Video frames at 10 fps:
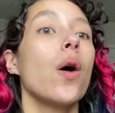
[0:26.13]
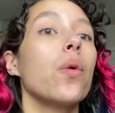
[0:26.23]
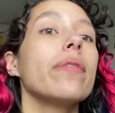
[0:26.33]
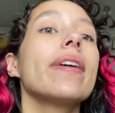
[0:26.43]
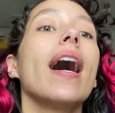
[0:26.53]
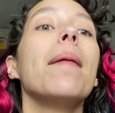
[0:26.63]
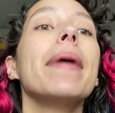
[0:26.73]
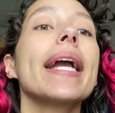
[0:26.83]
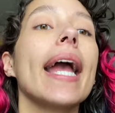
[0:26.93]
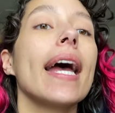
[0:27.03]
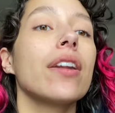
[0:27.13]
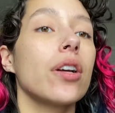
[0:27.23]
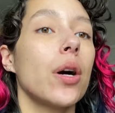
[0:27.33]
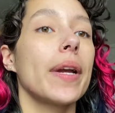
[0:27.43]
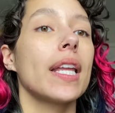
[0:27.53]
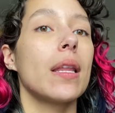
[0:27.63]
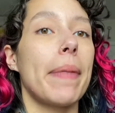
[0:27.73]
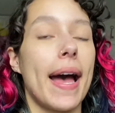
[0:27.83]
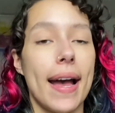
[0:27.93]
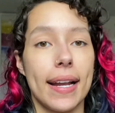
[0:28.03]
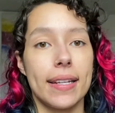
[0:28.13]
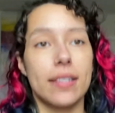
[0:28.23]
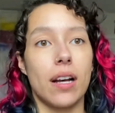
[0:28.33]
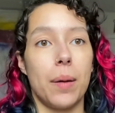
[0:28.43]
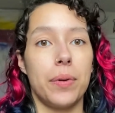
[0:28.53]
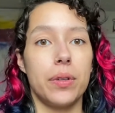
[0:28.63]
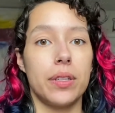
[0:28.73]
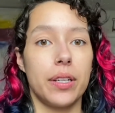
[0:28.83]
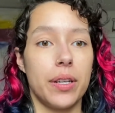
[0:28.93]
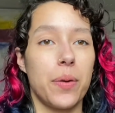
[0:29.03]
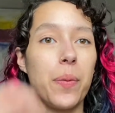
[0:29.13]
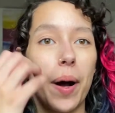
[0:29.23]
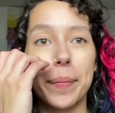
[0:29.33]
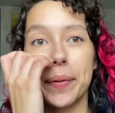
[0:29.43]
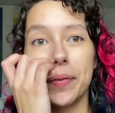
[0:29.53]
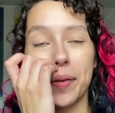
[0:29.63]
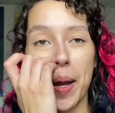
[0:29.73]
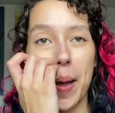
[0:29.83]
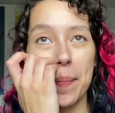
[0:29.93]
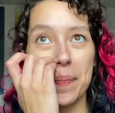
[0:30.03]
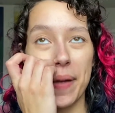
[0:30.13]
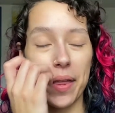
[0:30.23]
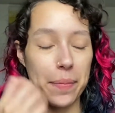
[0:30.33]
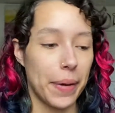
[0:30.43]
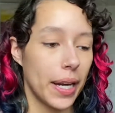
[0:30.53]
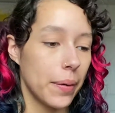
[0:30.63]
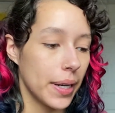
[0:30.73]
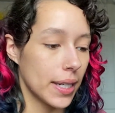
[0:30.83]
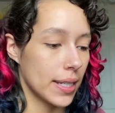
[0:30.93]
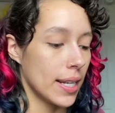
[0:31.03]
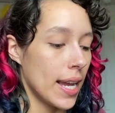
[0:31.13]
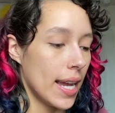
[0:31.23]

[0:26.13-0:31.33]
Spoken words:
We've got my candle going in the back. It's Gobble Till You Wobble from Bath & Body Works.